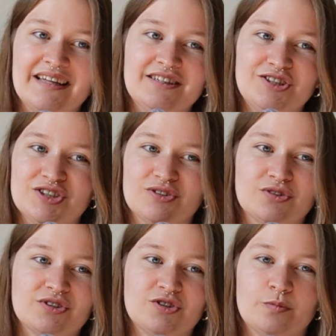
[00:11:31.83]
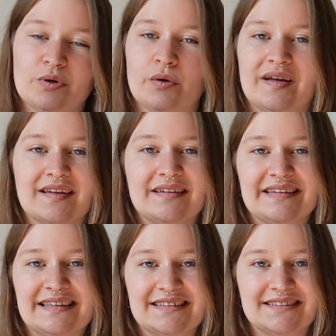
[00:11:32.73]
It just looks super quick and
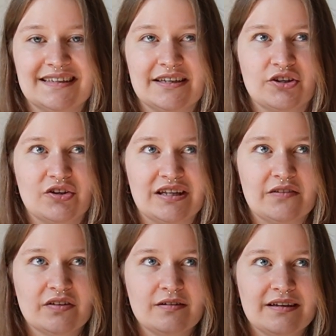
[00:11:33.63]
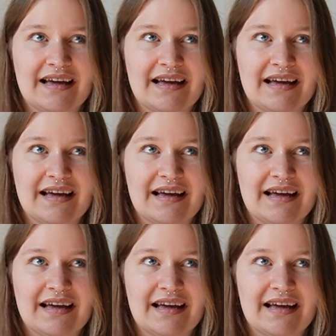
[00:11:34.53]
easy, and you could even,